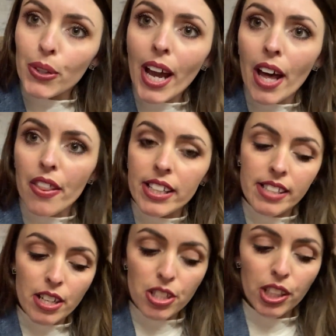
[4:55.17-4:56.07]
yeah, that's
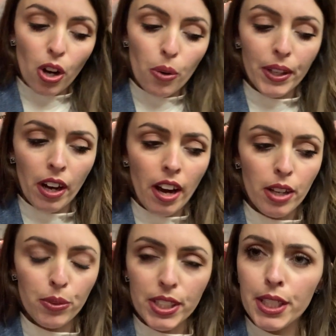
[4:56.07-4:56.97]
actually all we
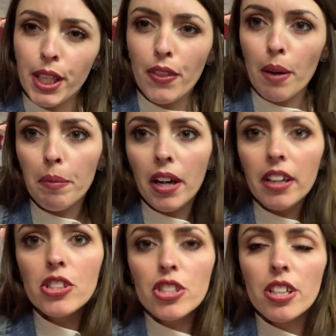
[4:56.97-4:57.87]
got. We didn't get that
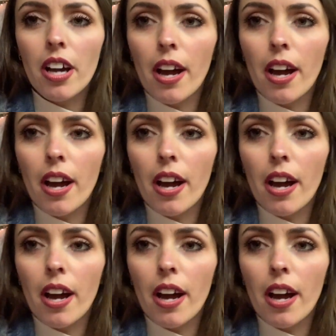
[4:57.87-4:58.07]
much.